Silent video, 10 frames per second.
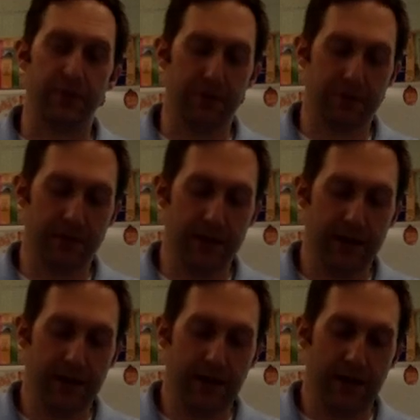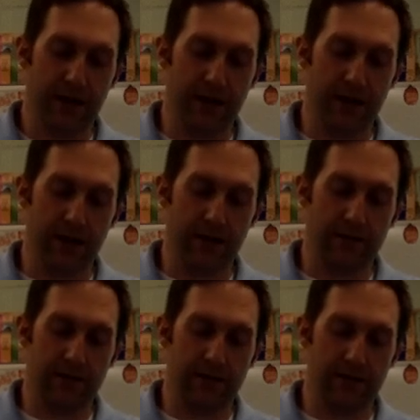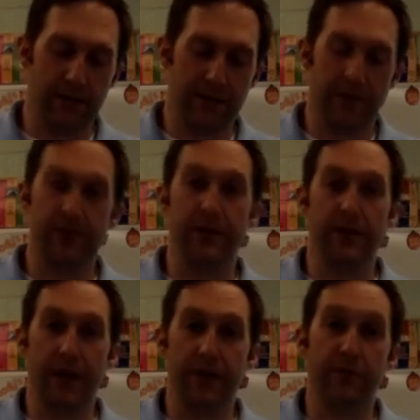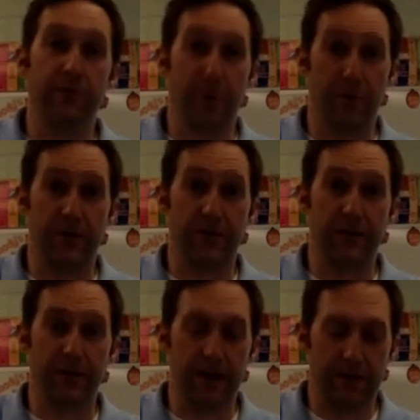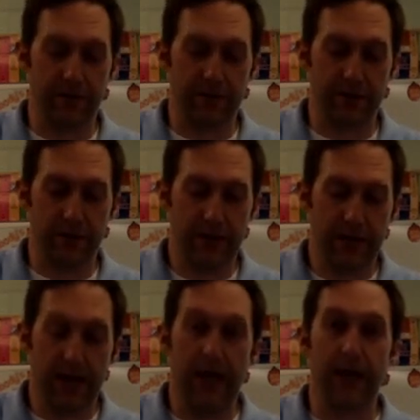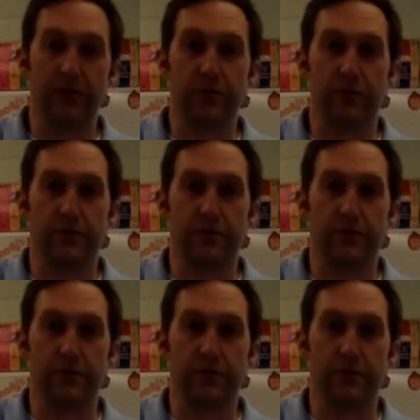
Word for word: poetry, uh, drama, the novel, both fiction and nonfiction, and short